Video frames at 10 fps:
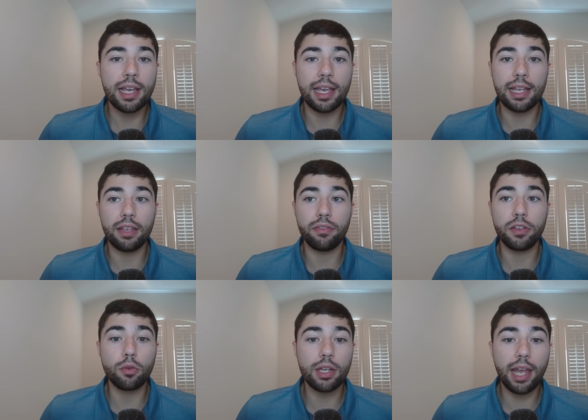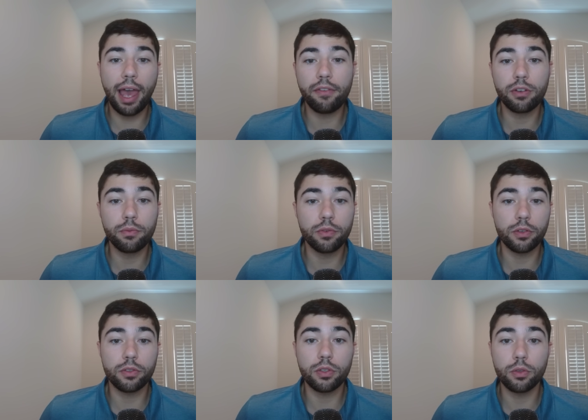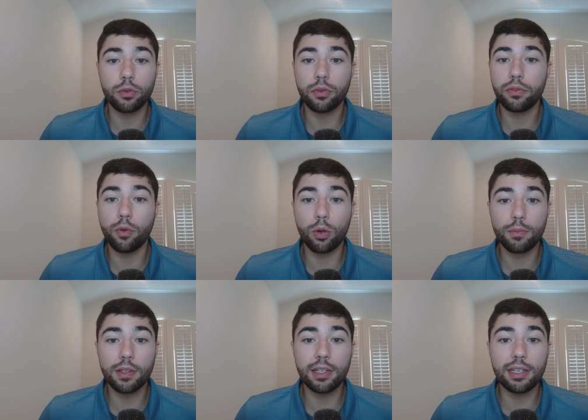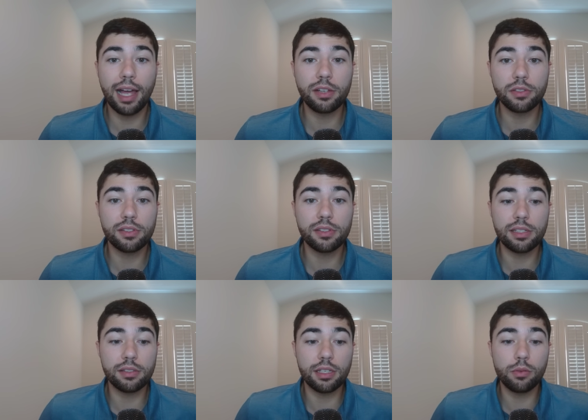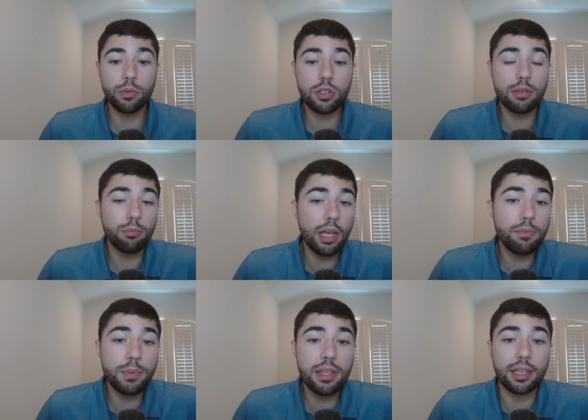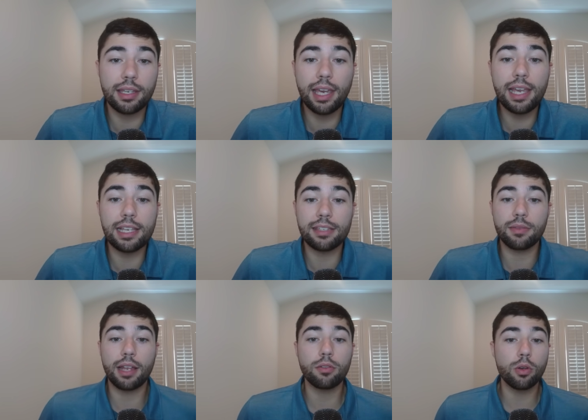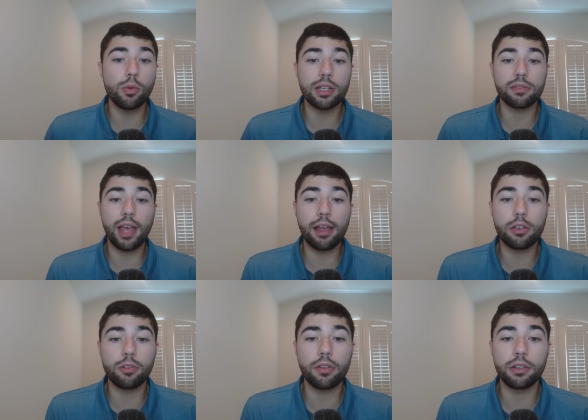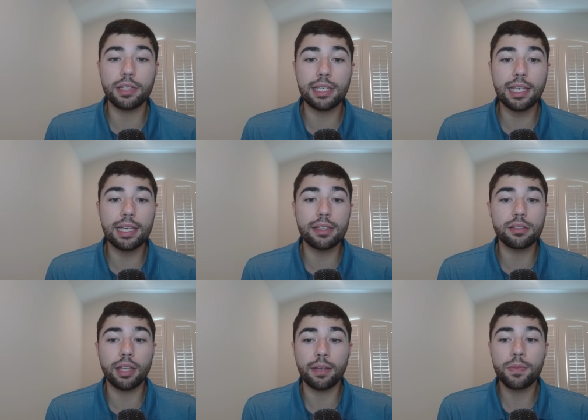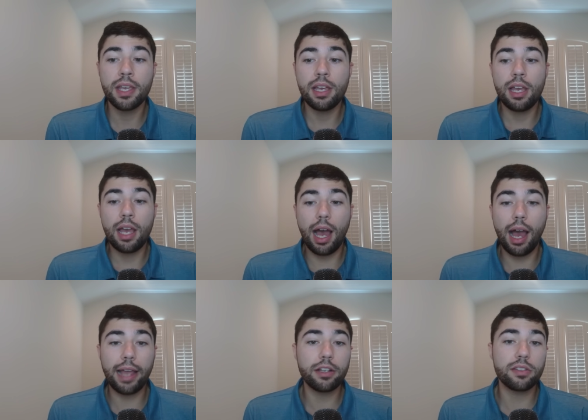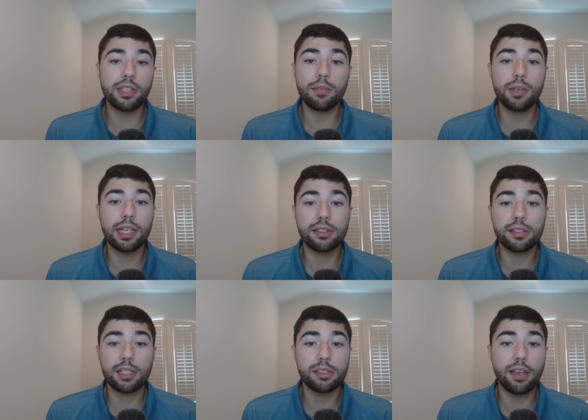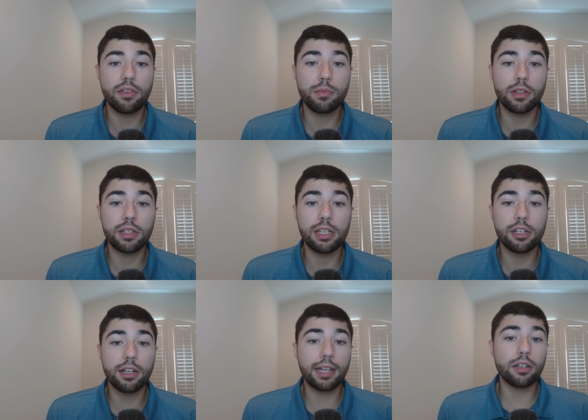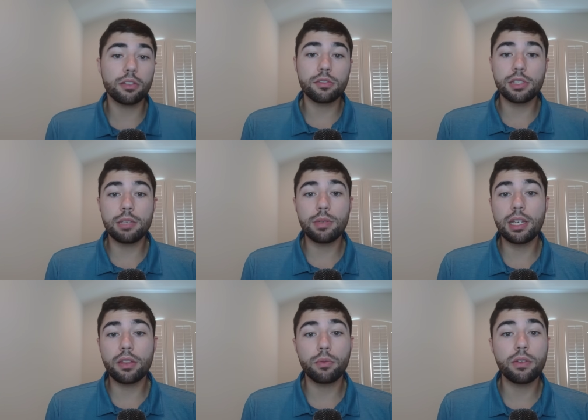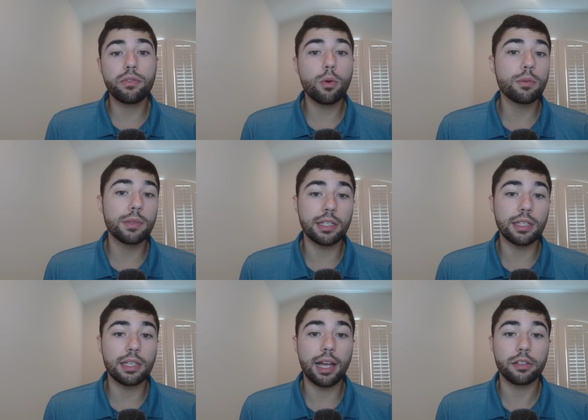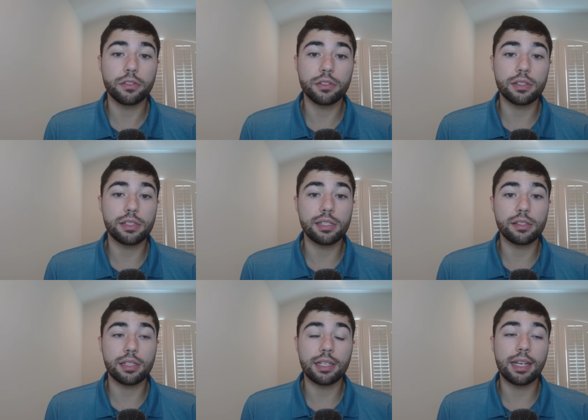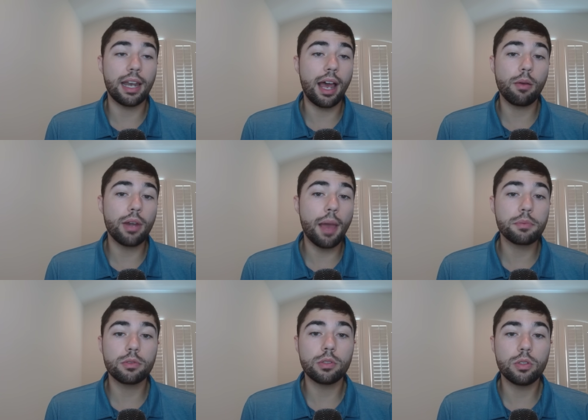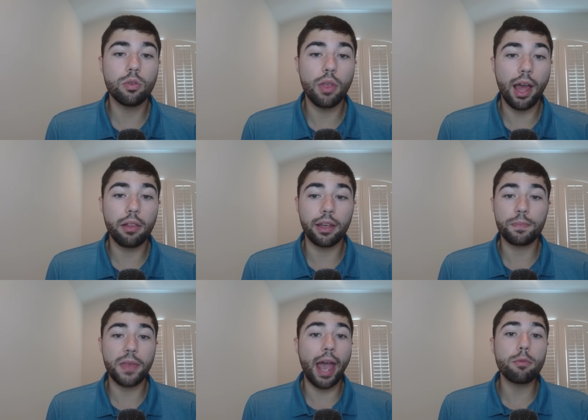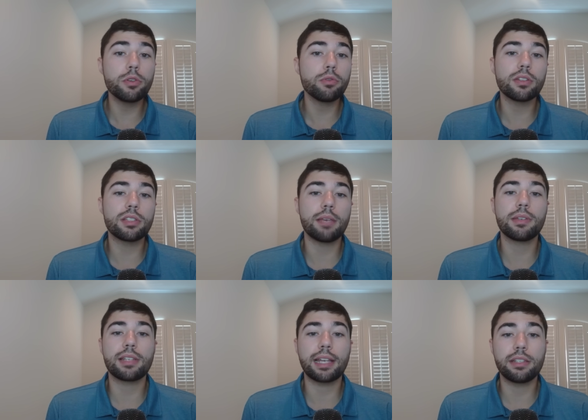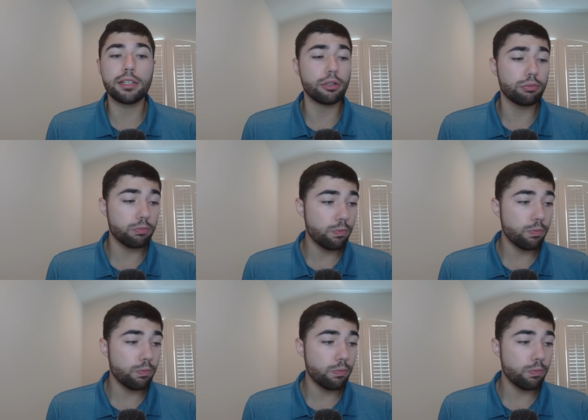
and if you could have him for two to four million dollars a season, which it might be the case, I don't know what his value around the league is, like, I could see him getting six, seven mil a year. I could also see him getting three, four million dollars a season, and I would absolutely do that. Like, I would do the same exact deal